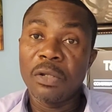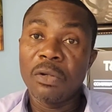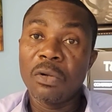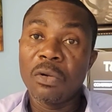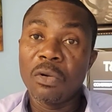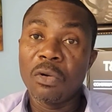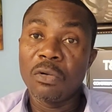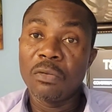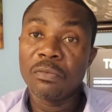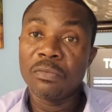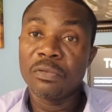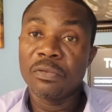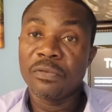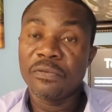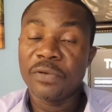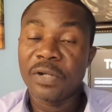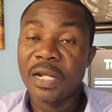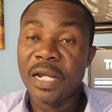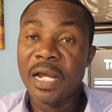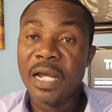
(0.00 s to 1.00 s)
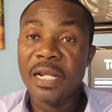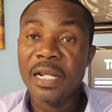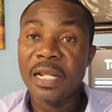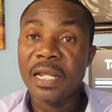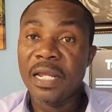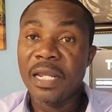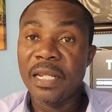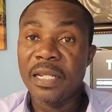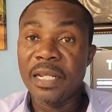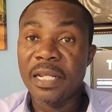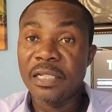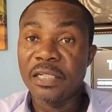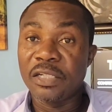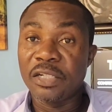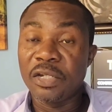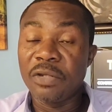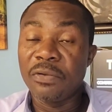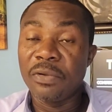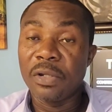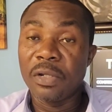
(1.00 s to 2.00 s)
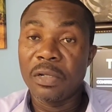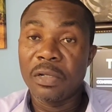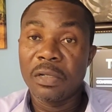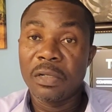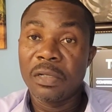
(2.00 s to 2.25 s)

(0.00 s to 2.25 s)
homes from Ghana and Nigeria,